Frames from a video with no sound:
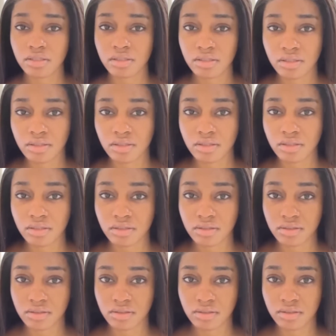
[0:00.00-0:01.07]

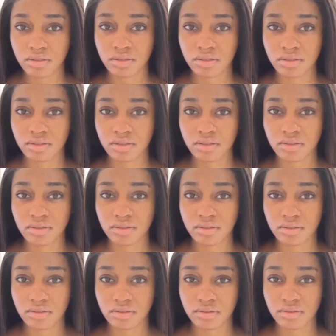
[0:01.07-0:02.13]

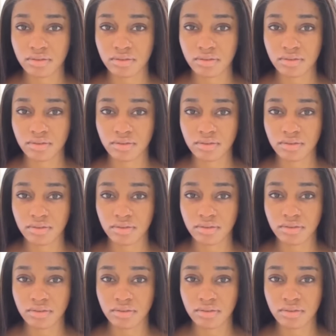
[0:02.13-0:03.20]

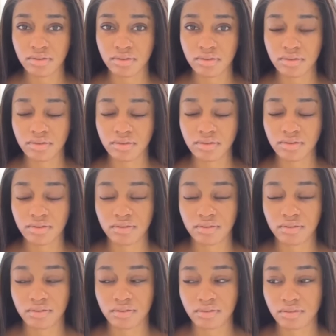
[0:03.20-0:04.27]

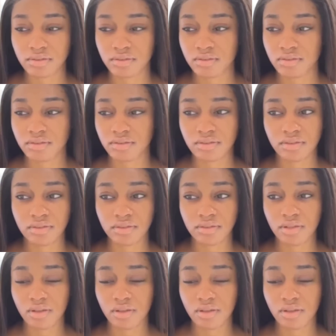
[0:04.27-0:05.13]
(no one is talking)